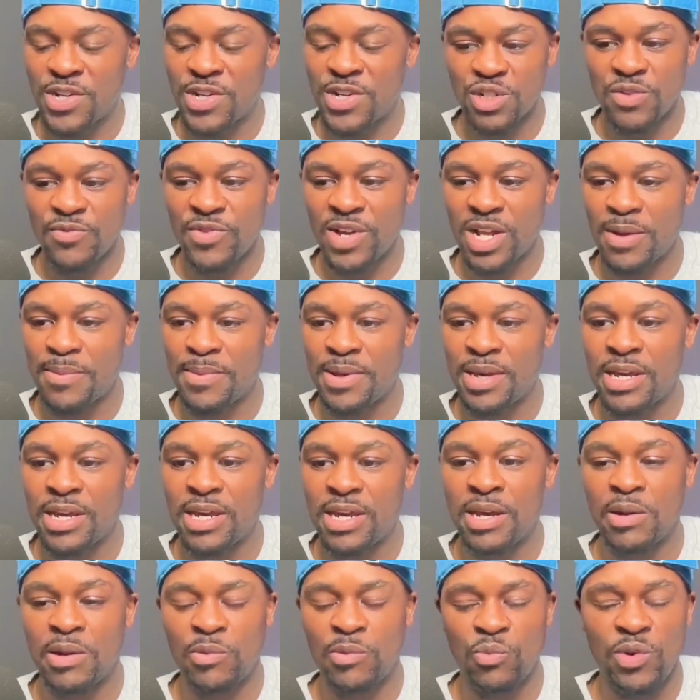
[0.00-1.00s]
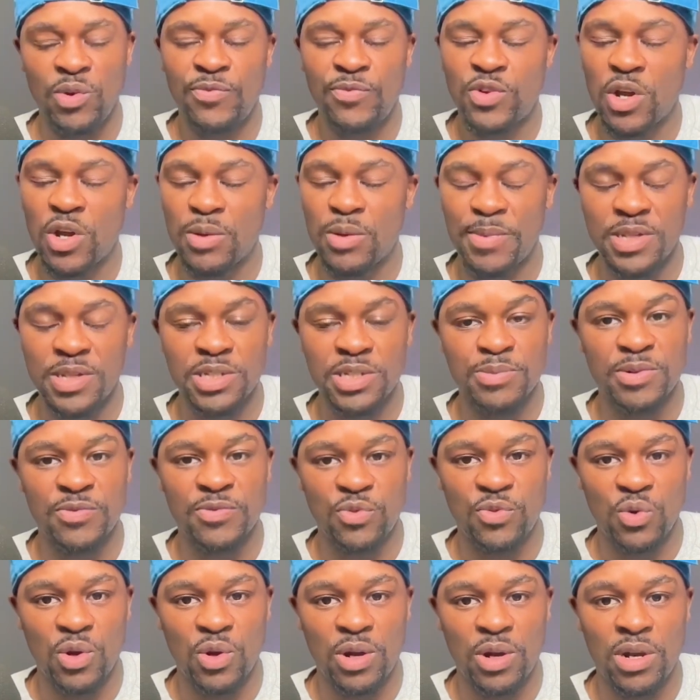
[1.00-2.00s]
professional development, and we've talked about this
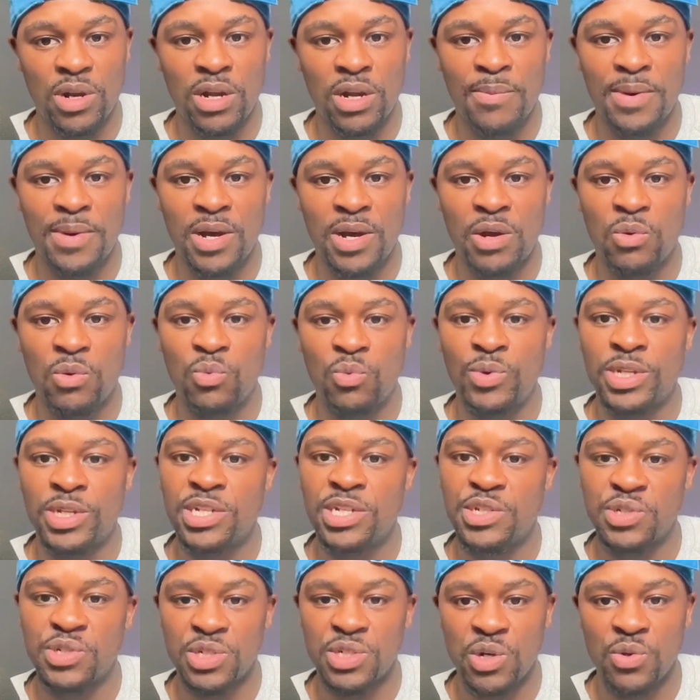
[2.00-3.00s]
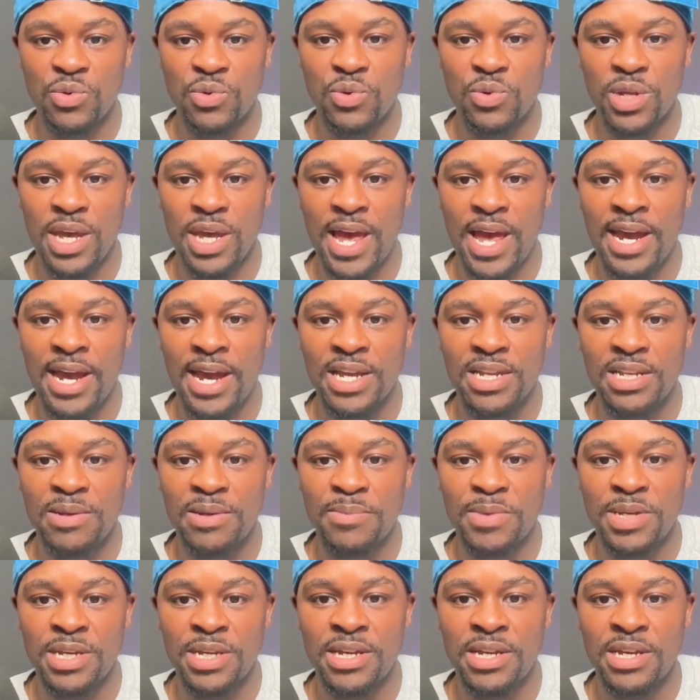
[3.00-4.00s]
before about when teachers go through the
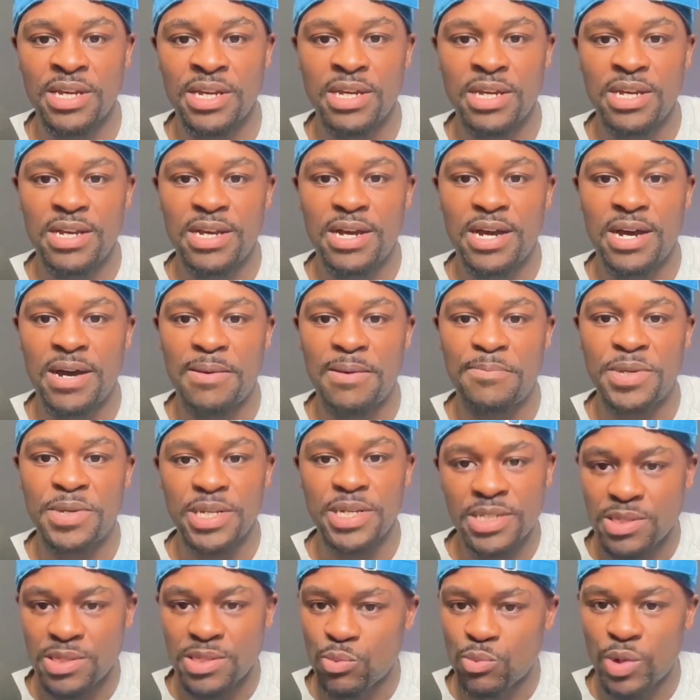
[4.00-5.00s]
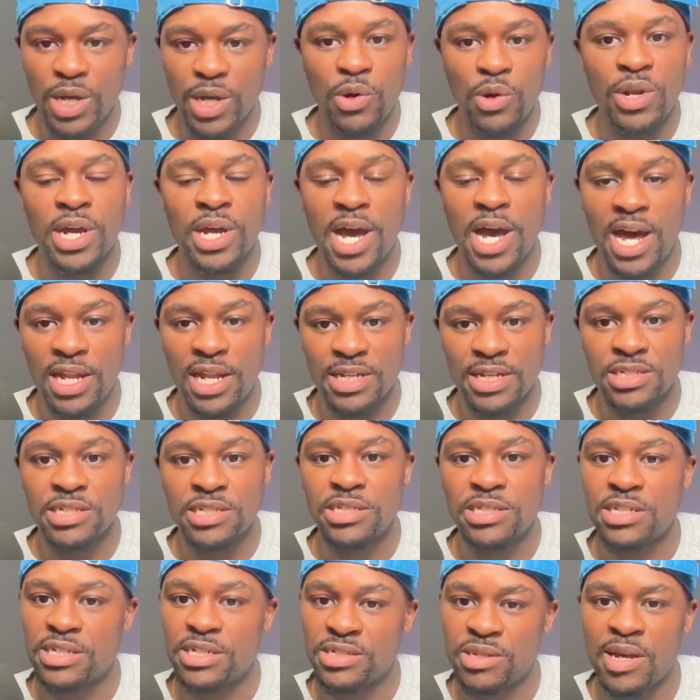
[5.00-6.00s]
academic piece when they go to college
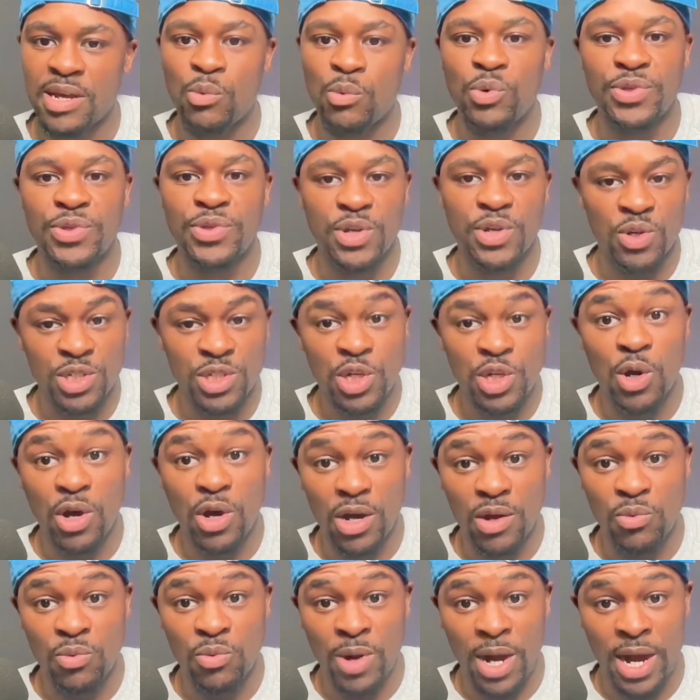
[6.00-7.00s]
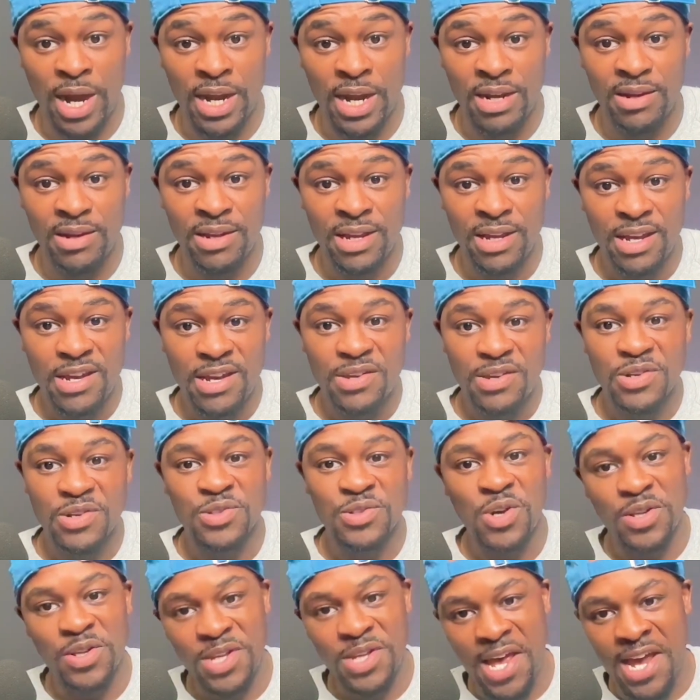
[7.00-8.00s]
and things like what they're taught, right?
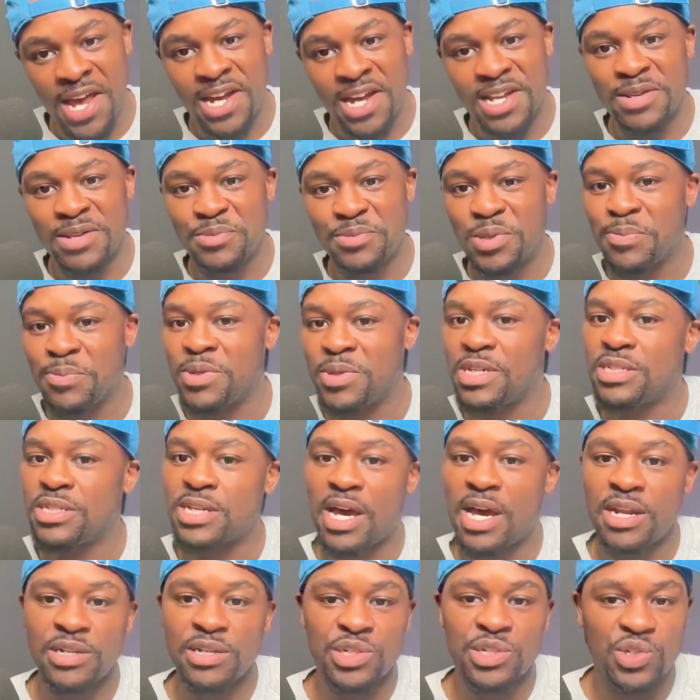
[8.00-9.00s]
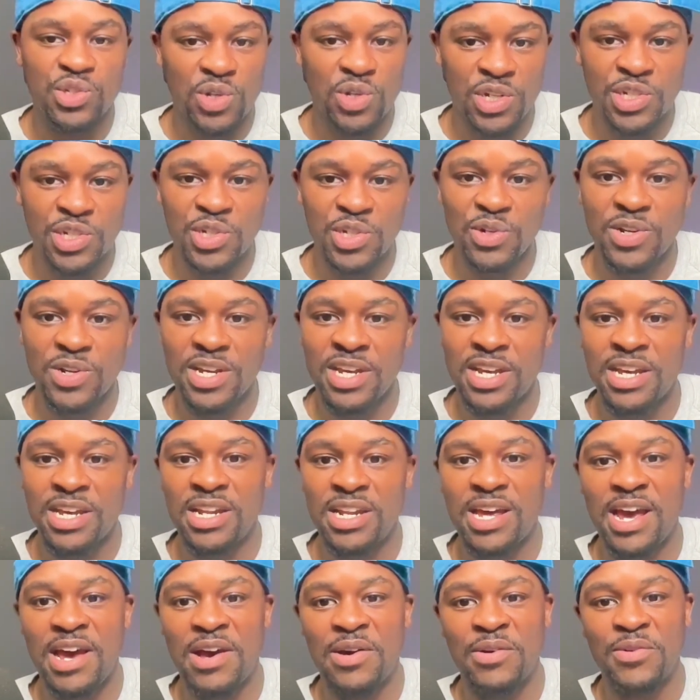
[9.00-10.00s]
They're taught the academia piece, how to structure
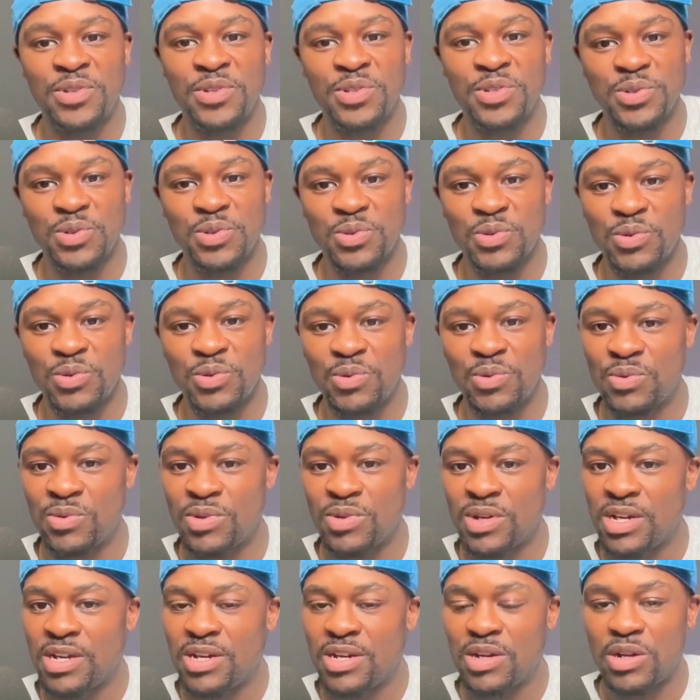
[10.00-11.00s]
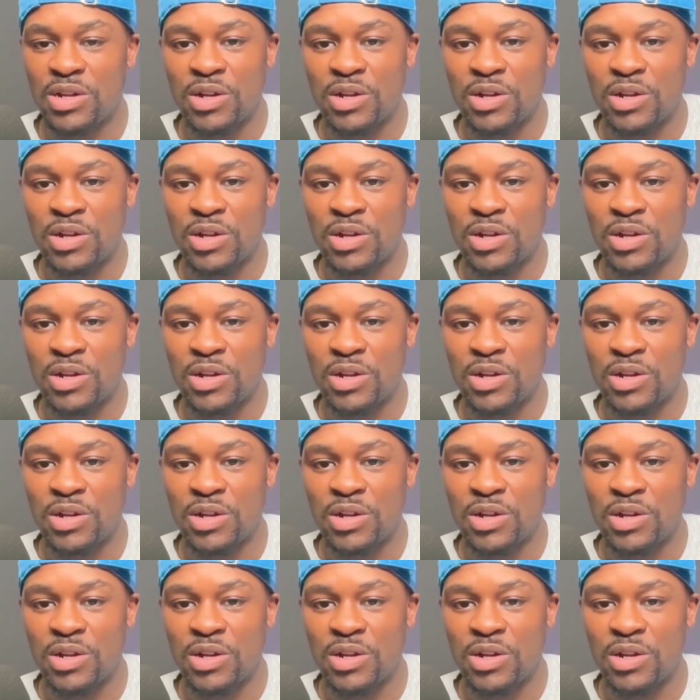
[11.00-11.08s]
it, how to